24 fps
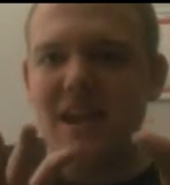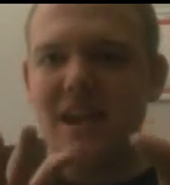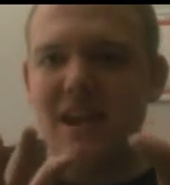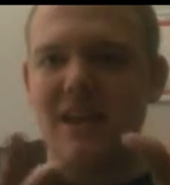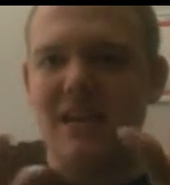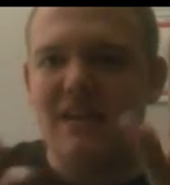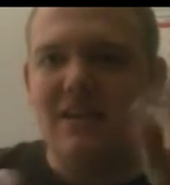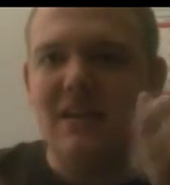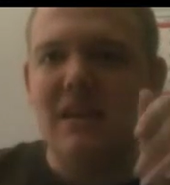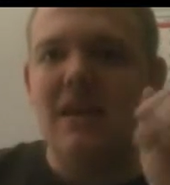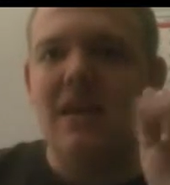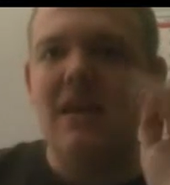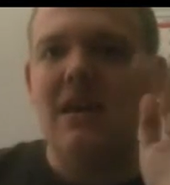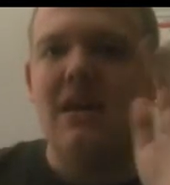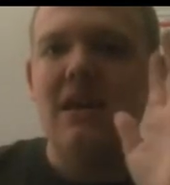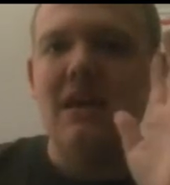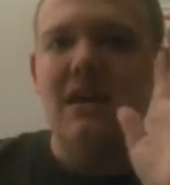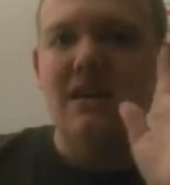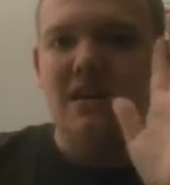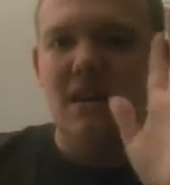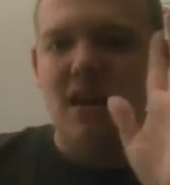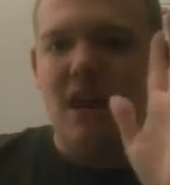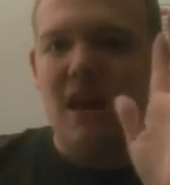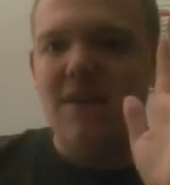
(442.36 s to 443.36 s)
9.
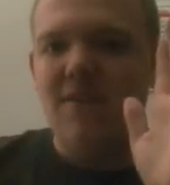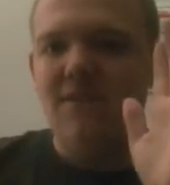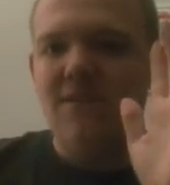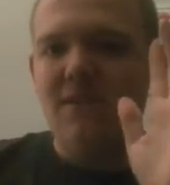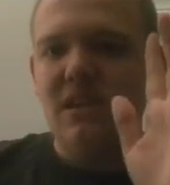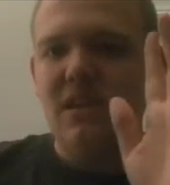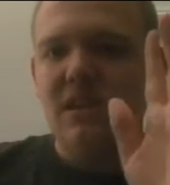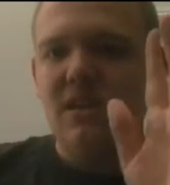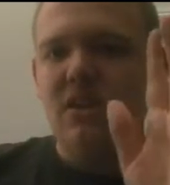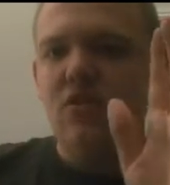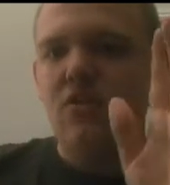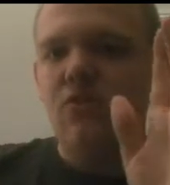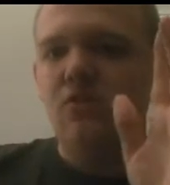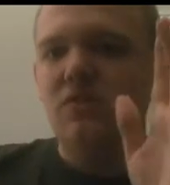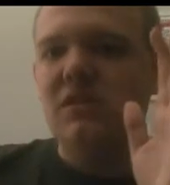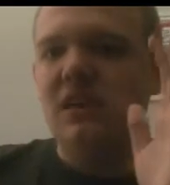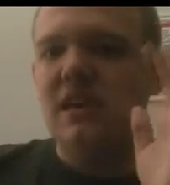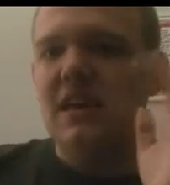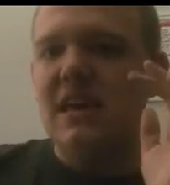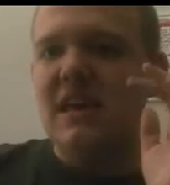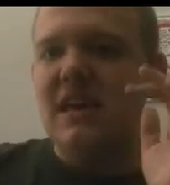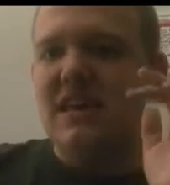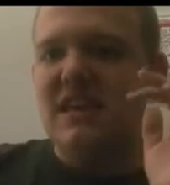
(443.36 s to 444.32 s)
9 videos.